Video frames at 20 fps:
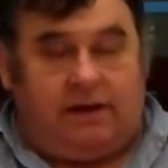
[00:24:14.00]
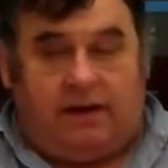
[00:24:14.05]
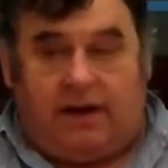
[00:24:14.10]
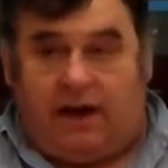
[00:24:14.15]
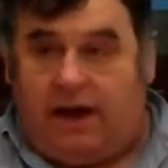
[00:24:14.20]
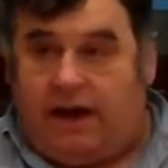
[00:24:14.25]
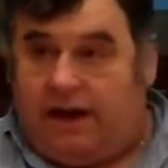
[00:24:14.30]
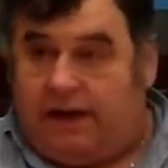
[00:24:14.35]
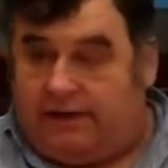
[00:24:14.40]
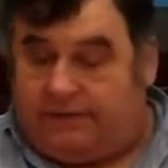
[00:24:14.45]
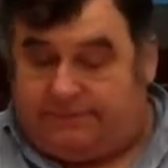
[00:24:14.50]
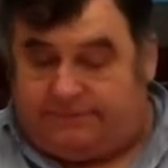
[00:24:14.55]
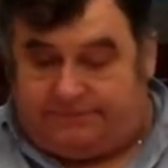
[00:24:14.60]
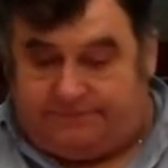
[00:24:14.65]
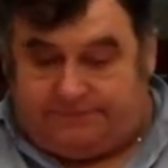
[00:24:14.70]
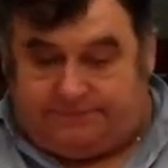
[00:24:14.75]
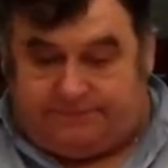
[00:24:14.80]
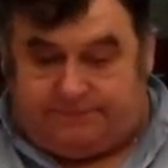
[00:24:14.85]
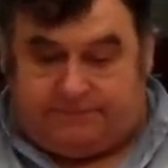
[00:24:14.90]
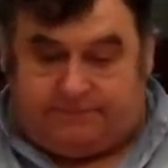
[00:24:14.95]
Yeah.
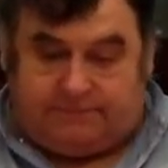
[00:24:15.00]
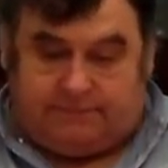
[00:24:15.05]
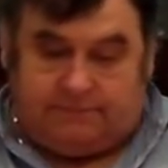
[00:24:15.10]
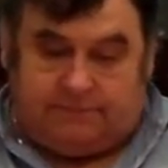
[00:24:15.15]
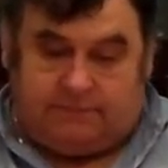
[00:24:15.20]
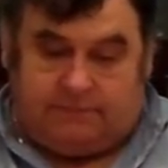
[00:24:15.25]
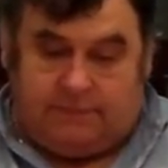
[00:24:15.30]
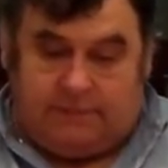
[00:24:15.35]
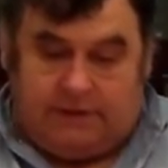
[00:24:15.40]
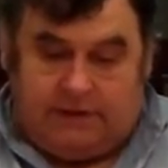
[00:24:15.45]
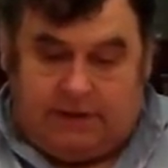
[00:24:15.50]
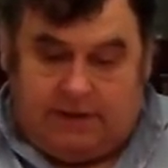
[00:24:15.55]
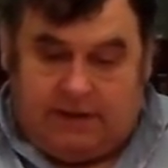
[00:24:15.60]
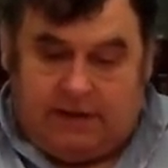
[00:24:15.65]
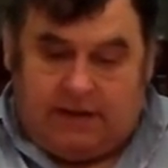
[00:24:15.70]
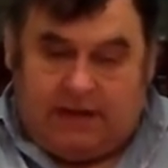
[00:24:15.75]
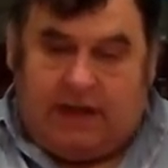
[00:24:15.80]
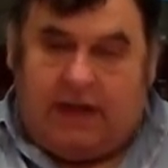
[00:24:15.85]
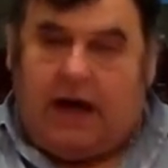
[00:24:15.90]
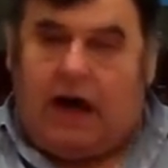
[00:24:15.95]

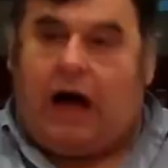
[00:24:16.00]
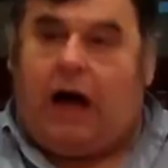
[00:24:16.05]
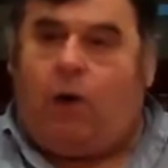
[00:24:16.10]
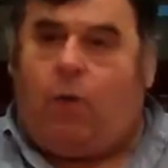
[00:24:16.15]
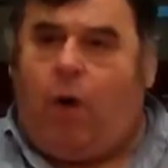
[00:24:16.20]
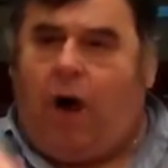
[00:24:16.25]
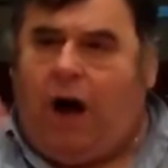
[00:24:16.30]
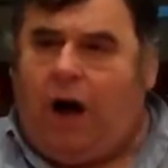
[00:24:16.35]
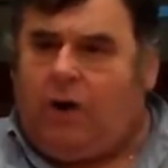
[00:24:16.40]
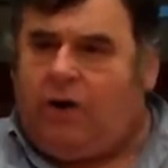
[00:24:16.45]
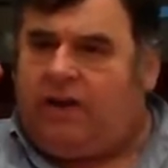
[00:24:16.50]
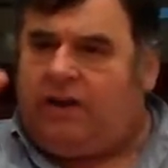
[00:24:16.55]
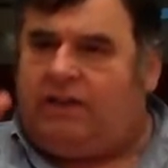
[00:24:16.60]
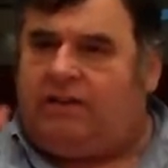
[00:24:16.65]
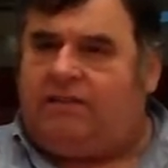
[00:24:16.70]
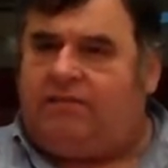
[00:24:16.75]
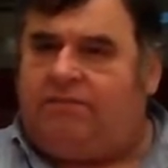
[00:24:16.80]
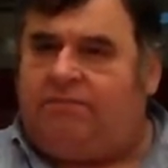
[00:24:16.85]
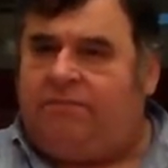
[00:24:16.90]
I want it.